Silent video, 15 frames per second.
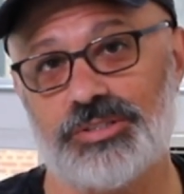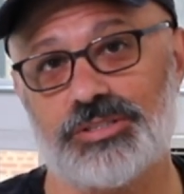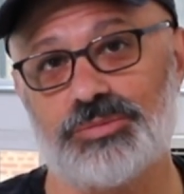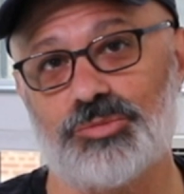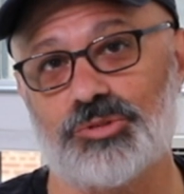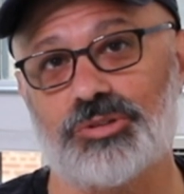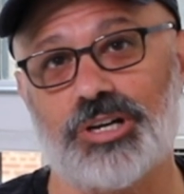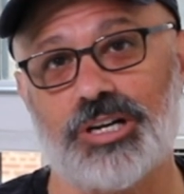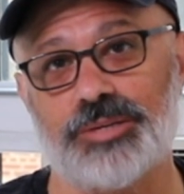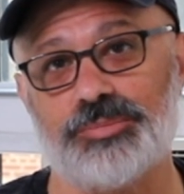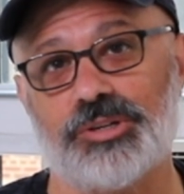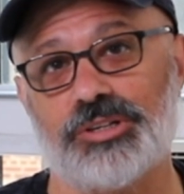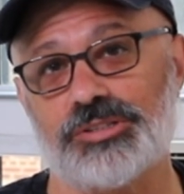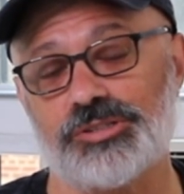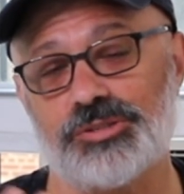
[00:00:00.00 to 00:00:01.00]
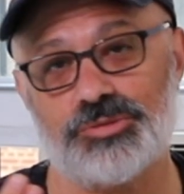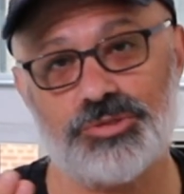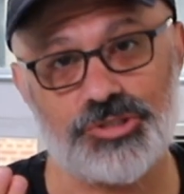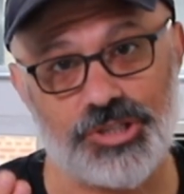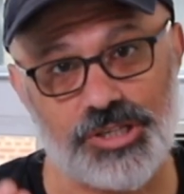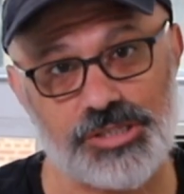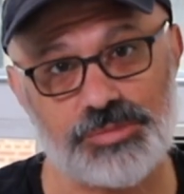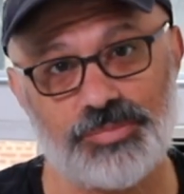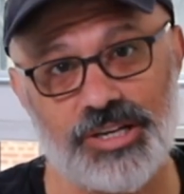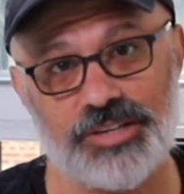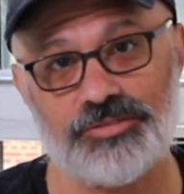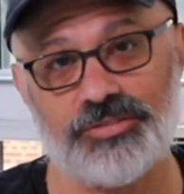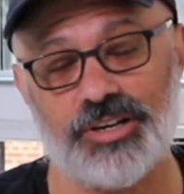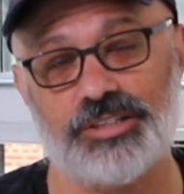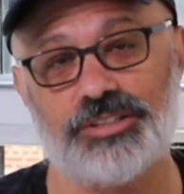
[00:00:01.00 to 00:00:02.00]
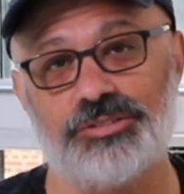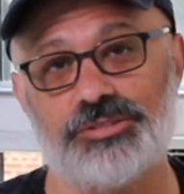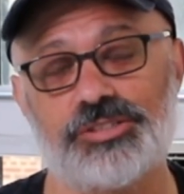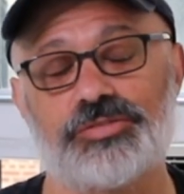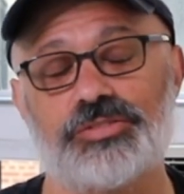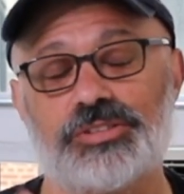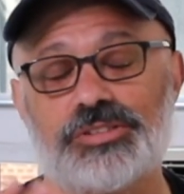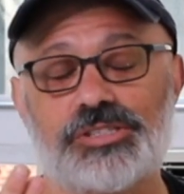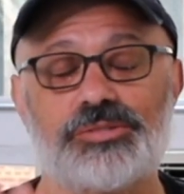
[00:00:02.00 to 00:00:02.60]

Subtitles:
into more eyeballs who just might find it useful.